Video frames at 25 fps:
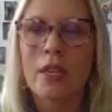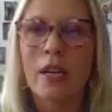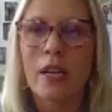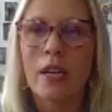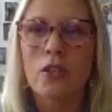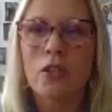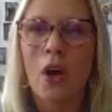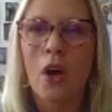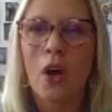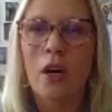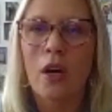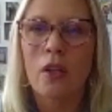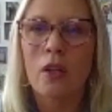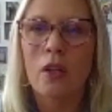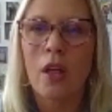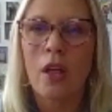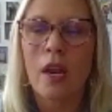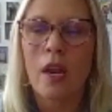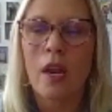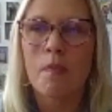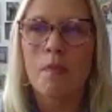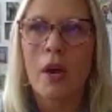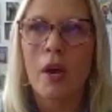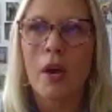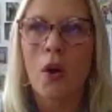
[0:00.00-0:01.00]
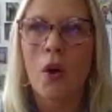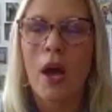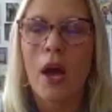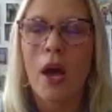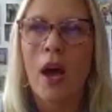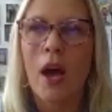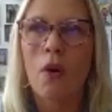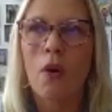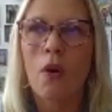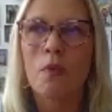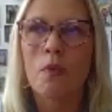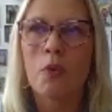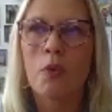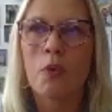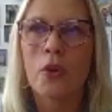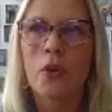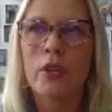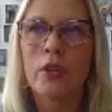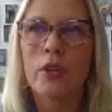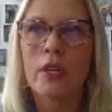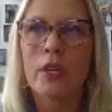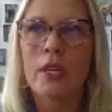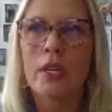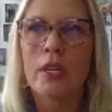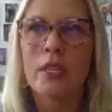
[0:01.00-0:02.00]
I talk a lot about how
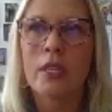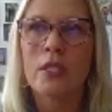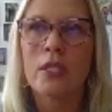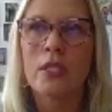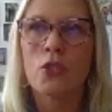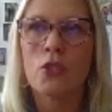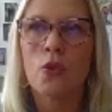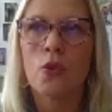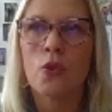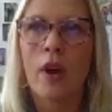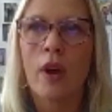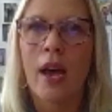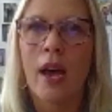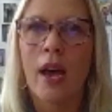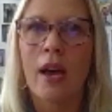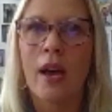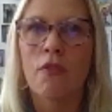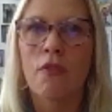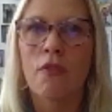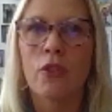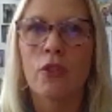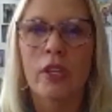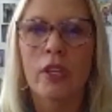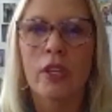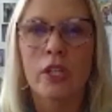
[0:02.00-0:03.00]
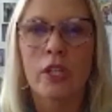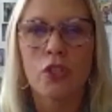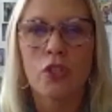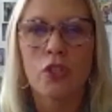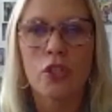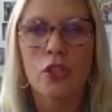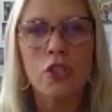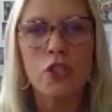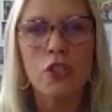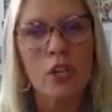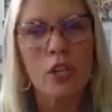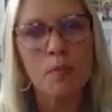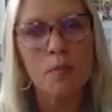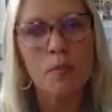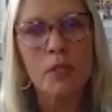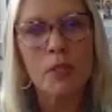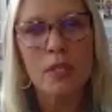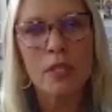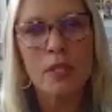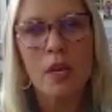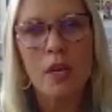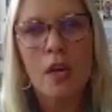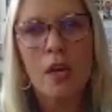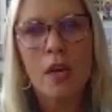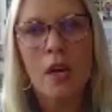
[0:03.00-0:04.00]
important it is to have relationships,